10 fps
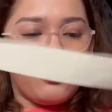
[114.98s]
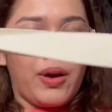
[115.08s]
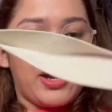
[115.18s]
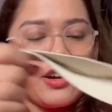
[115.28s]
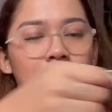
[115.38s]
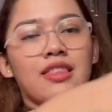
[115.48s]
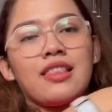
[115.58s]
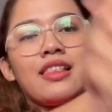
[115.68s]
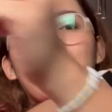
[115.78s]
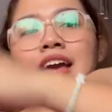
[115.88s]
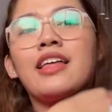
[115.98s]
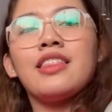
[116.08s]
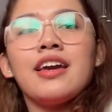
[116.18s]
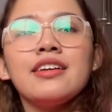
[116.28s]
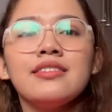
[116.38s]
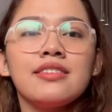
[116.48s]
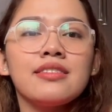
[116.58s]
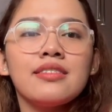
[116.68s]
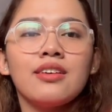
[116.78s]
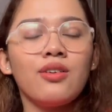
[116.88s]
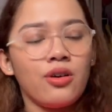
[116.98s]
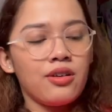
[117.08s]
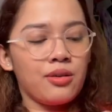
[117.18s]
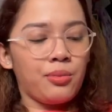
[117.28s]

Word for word: wear it like this or